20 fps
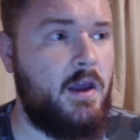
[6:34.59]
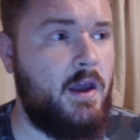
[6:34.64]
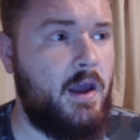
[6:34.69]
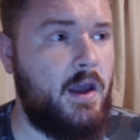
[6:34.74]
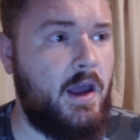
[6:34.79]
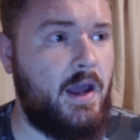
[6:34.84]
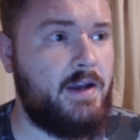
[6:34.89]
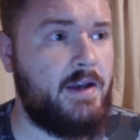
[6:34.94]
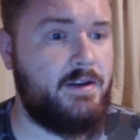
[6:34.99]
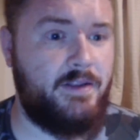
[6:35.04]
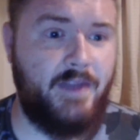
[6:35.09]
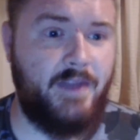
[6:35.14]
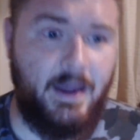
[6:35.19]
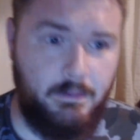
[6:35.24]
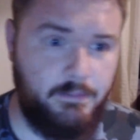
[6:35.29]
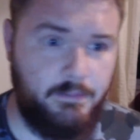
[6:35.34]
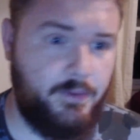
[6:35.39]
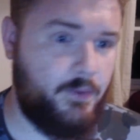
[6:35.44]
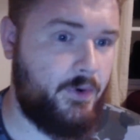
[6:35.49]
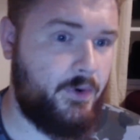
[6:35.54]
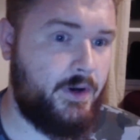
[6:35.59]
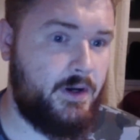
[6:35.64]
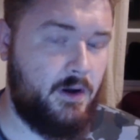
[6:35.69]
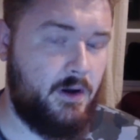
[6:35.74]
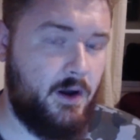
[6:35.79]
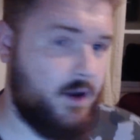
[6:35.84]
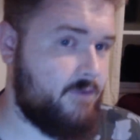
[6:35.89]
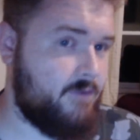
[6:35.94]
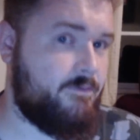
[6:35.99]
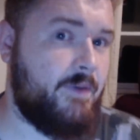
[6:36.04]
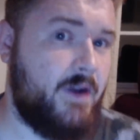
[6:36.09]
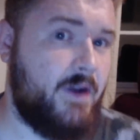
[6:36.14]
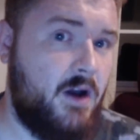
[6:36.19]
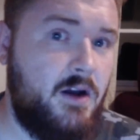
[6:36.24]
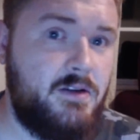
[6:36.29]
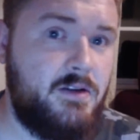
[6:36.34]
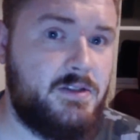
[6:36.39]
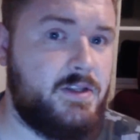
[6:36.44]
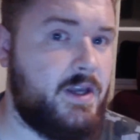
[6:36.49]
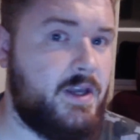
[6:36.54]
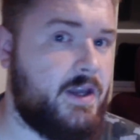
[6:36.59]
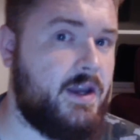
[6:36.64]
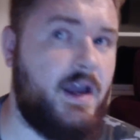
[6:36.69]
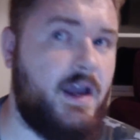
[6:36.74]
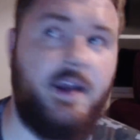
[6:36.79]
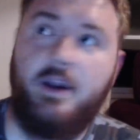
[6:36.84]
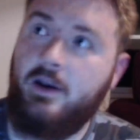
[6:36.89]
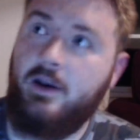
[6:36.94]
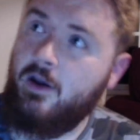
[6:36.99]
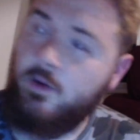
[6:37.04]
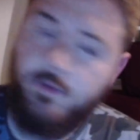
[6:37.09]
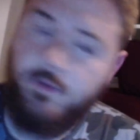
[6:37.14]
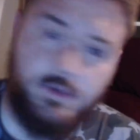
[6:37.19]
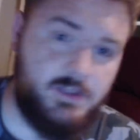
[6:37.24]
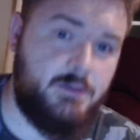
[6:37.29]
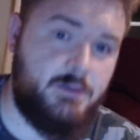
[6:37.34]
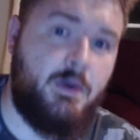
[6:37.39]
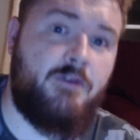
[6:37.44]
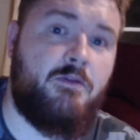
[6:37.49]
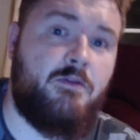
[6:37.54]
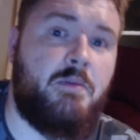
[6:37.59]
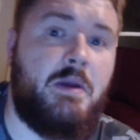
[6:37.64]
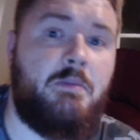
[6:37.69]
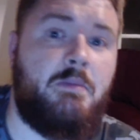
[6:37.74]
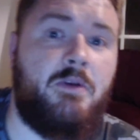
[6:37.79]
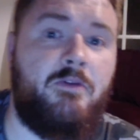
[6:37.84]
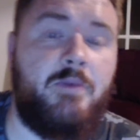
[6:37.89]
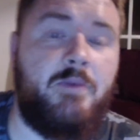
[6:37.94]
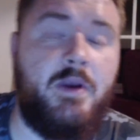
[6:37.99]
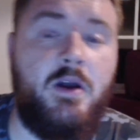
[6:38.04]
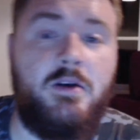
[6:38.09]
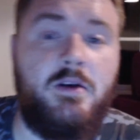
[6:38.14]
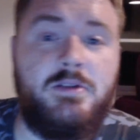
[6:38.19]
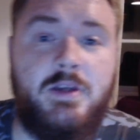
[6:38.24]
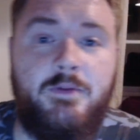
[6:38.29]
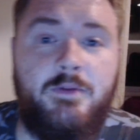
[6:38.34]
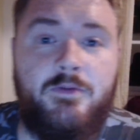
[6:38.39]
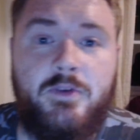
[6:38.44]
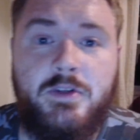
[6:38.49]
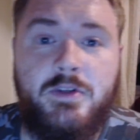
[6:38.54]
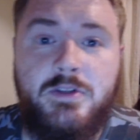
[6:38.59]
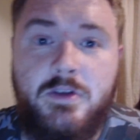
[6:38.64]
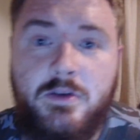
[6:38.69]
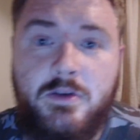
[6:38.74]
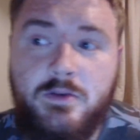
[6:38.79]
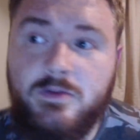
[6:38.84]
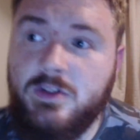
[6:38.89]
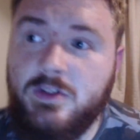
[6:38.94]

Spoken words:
And at that point, I've been asking, and I know that some other people have been asking for it too,